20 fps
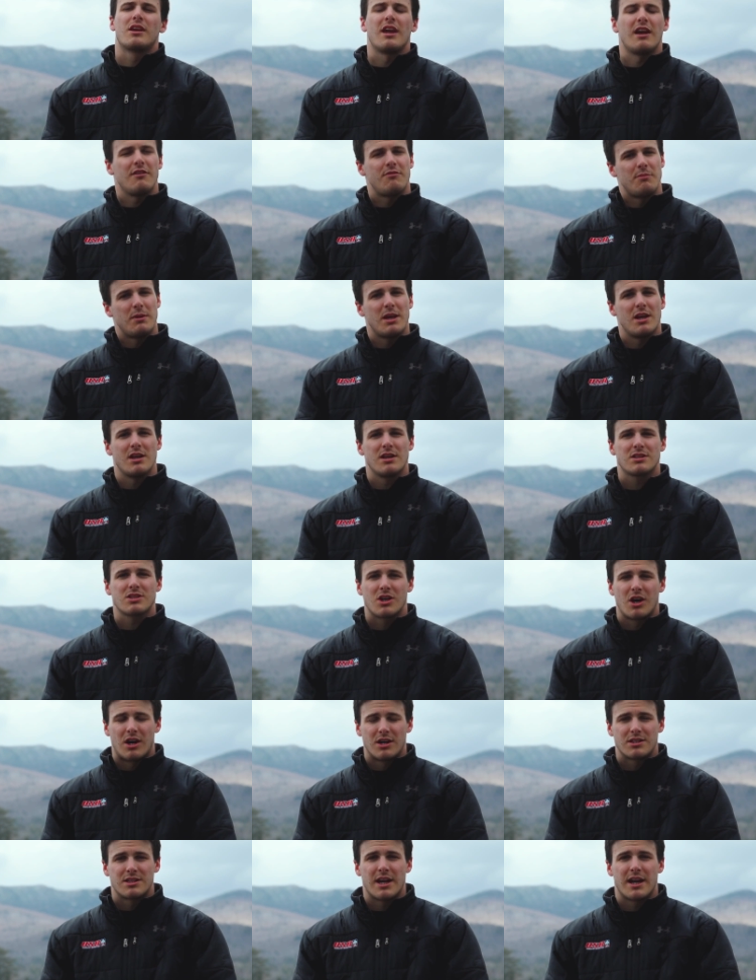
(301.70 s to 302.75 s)
gave me his
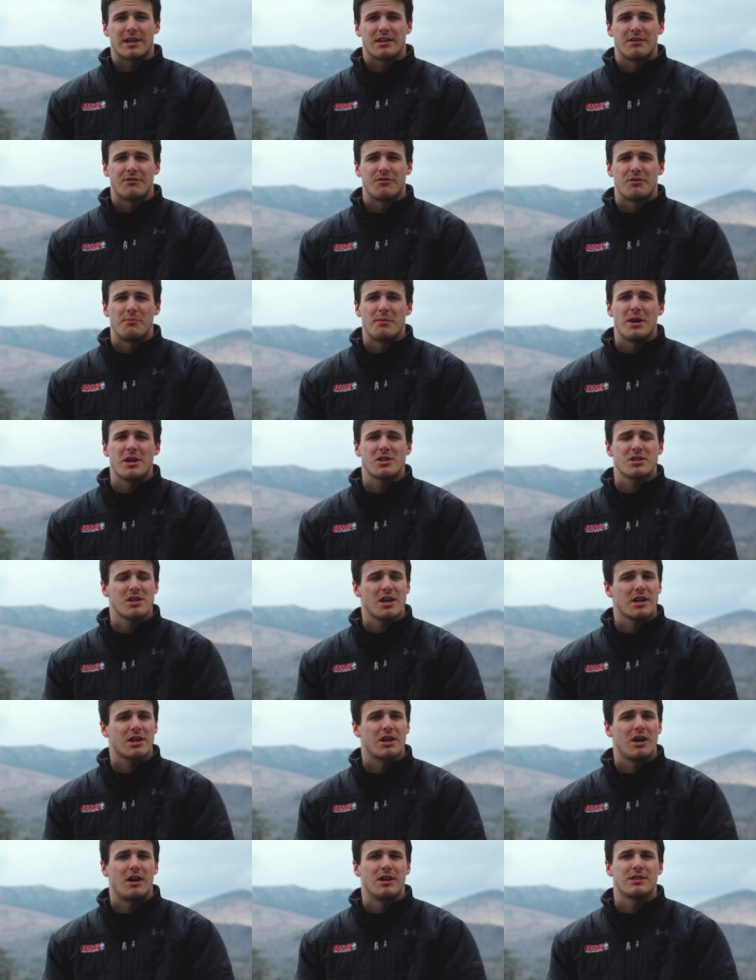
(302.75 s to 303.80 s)
contact information. I
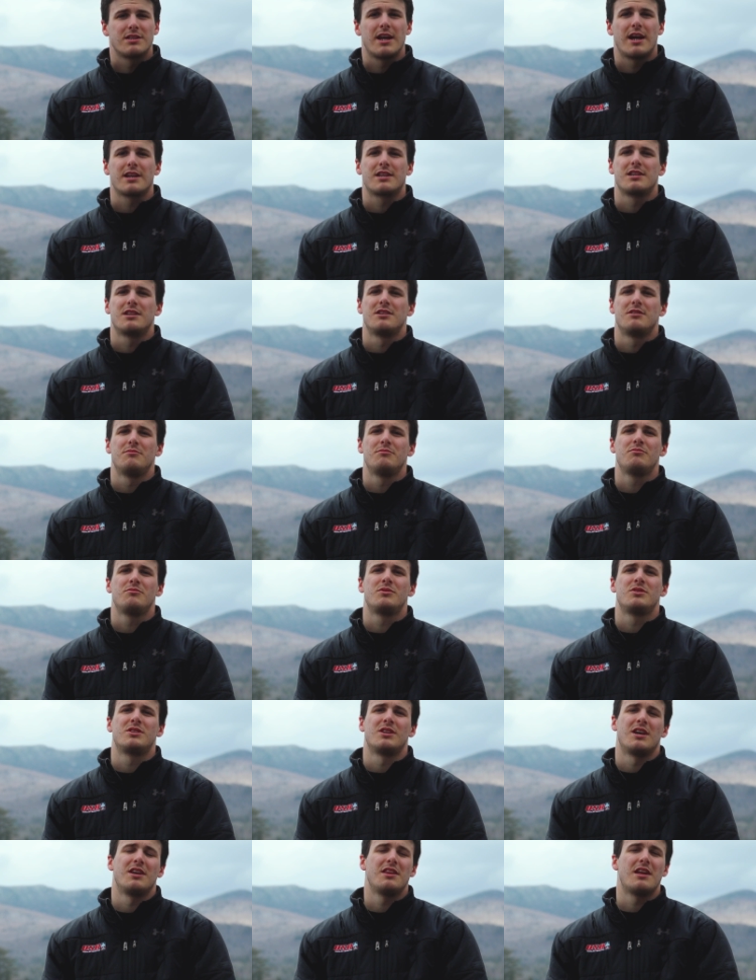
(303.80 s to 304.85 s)
contacted him
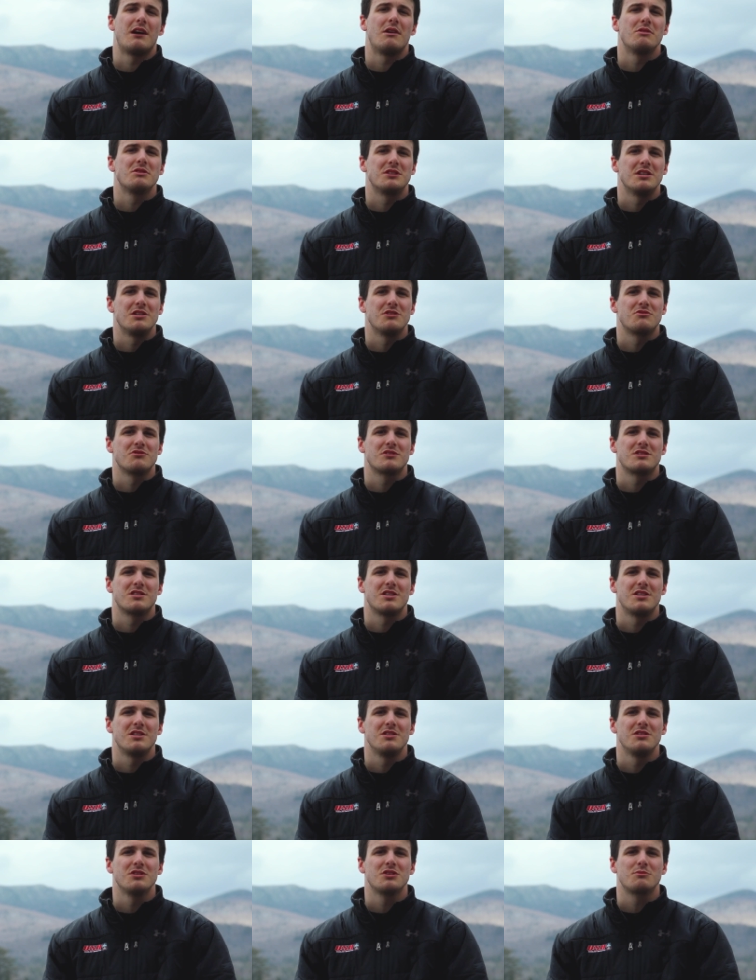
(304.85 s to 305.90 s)
saying that I was interested
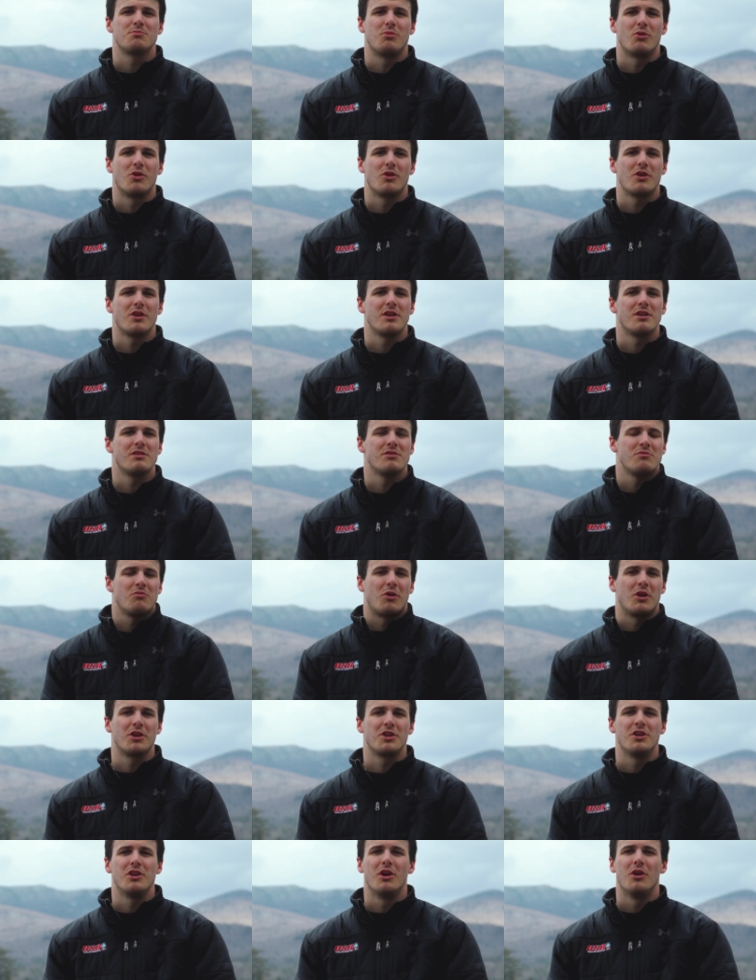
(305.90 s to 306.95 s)
in the sport and
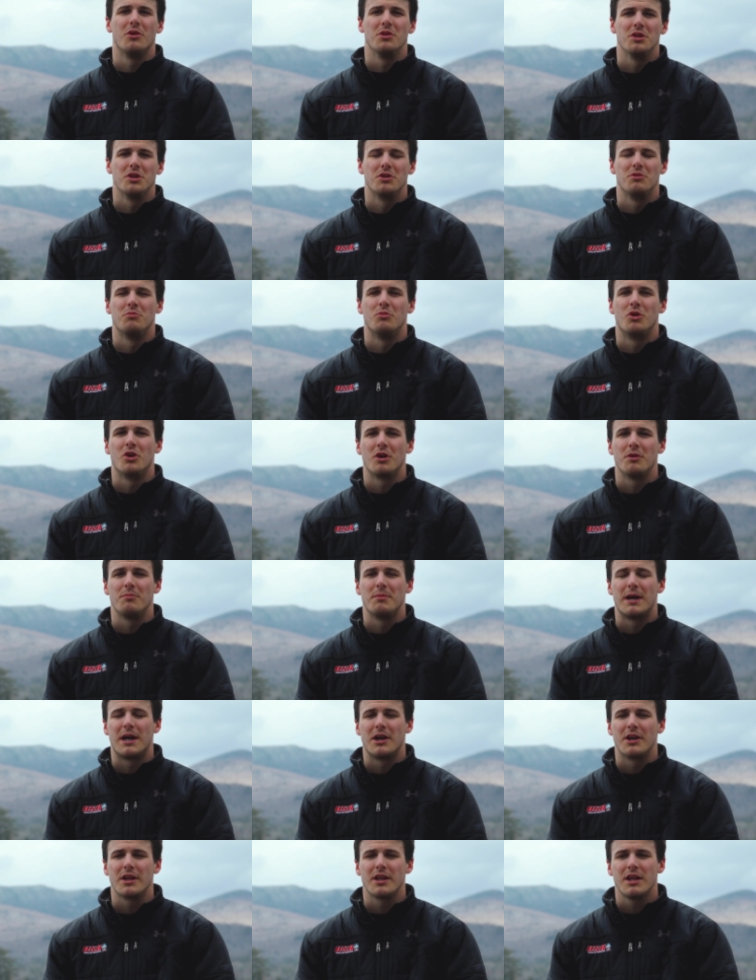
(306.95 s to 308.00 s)
wanted to know a little more
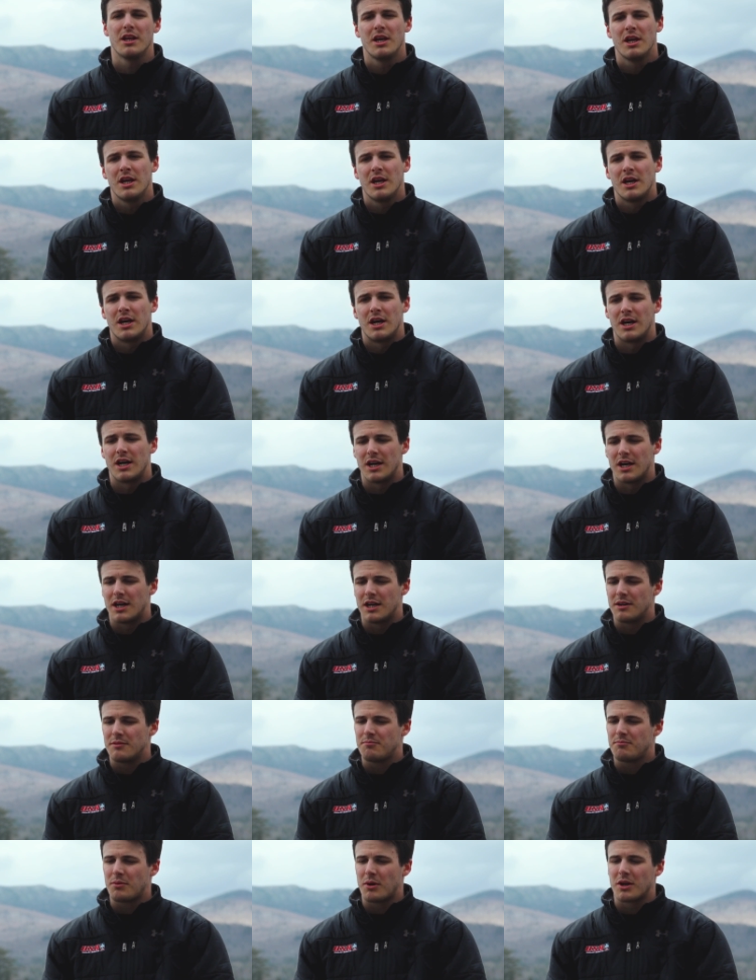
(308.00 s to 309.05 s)
about it. Uh,
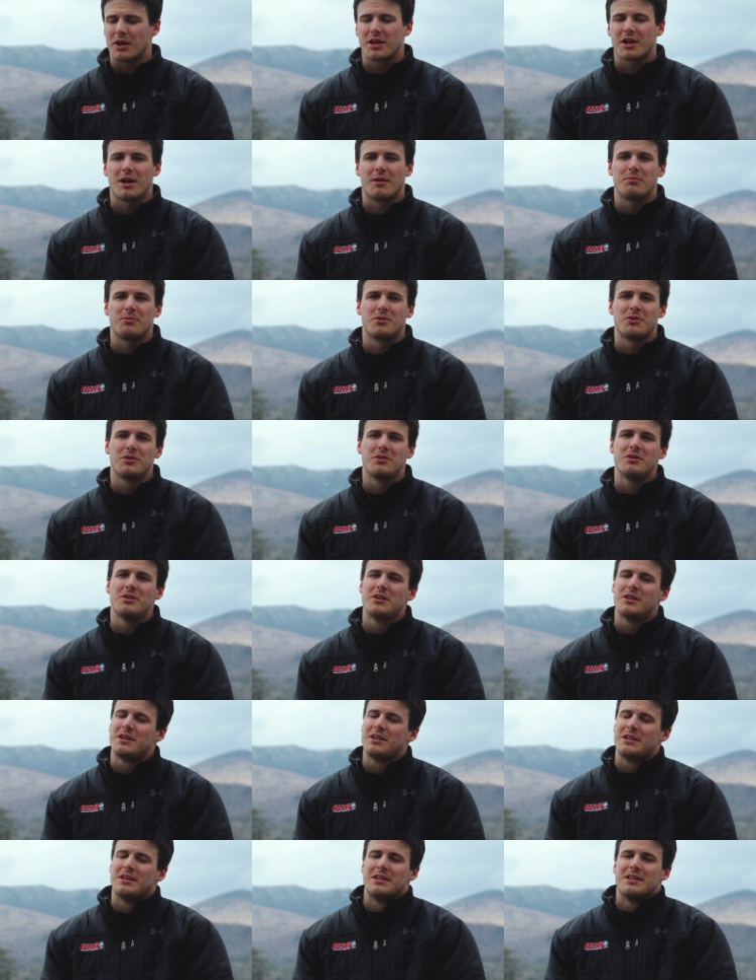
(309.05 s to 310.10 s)
upon a couple
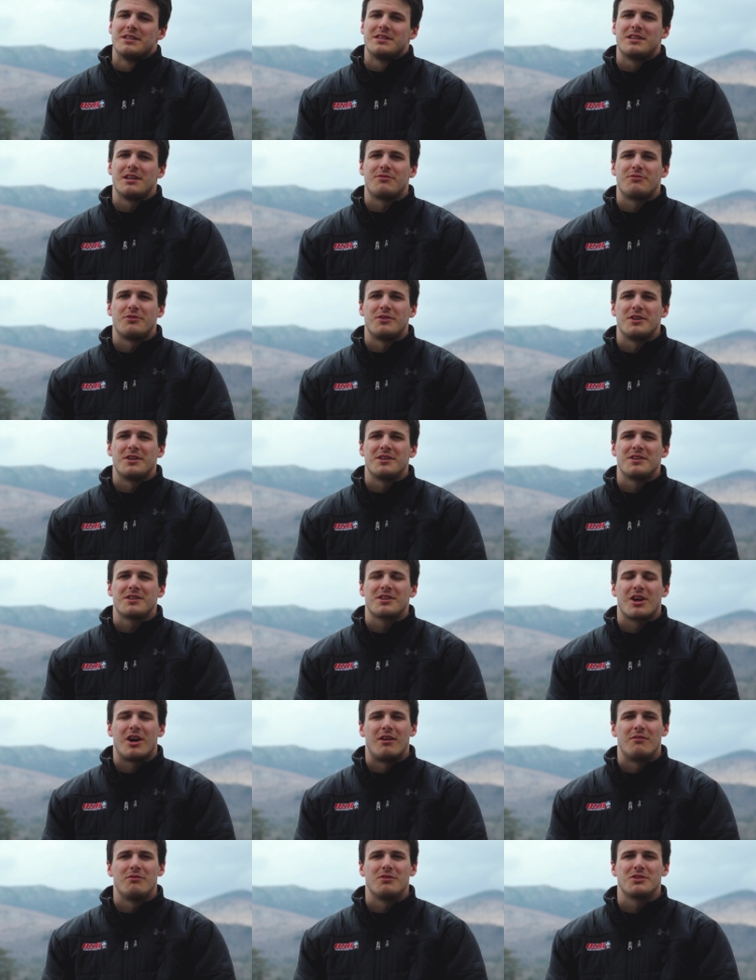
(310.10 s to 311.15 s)
different
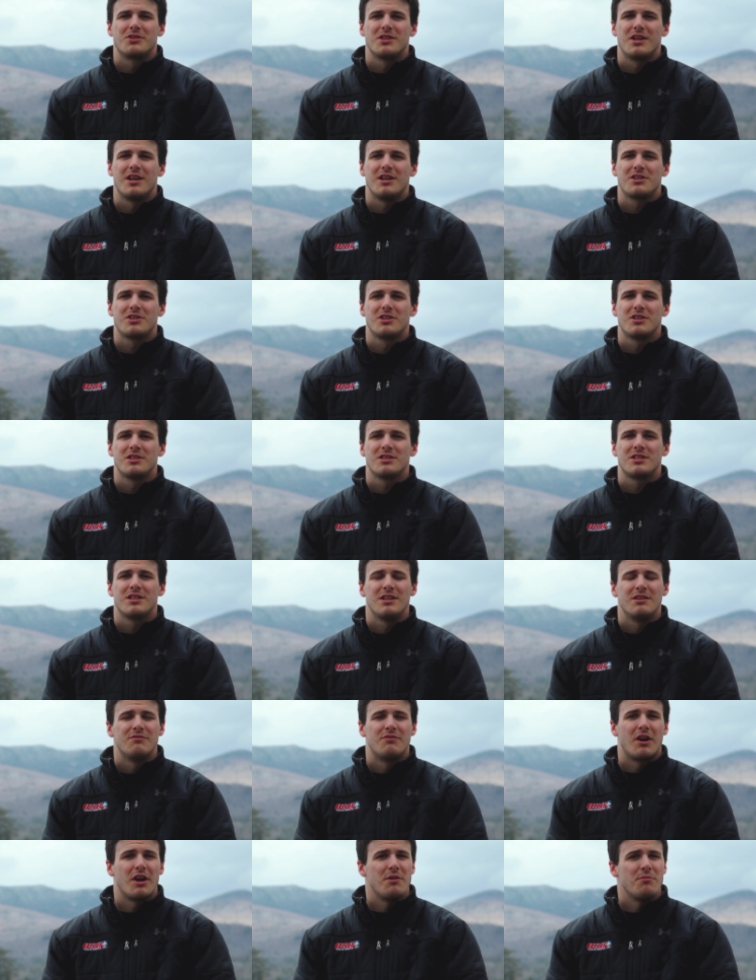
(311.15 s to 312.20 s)
conversations, he
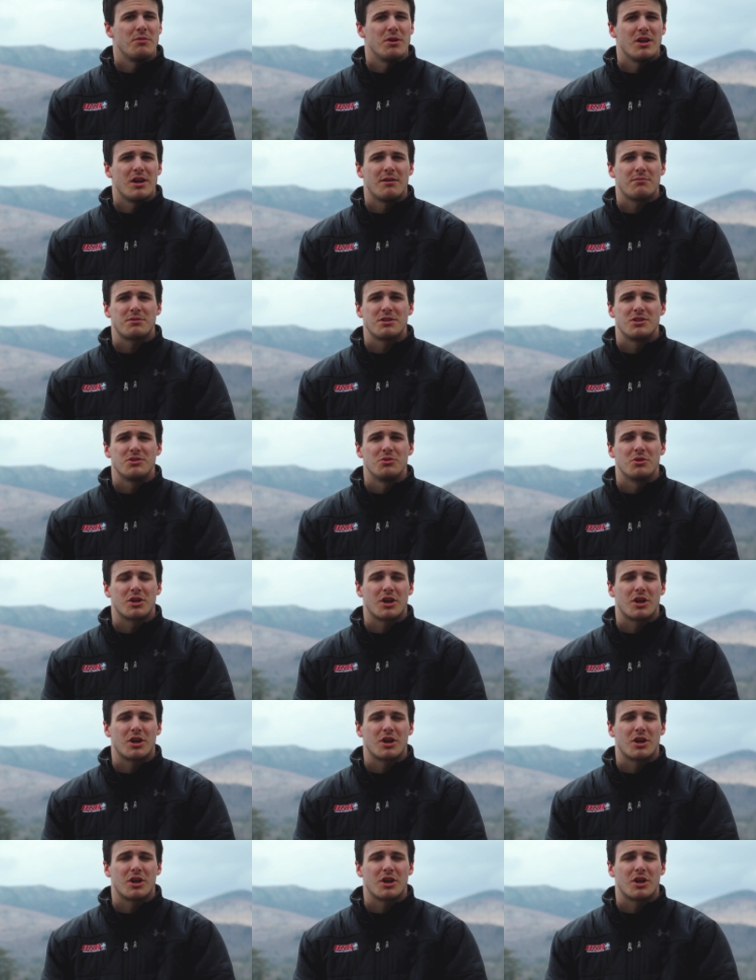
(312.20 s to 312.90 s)
invited me up to do a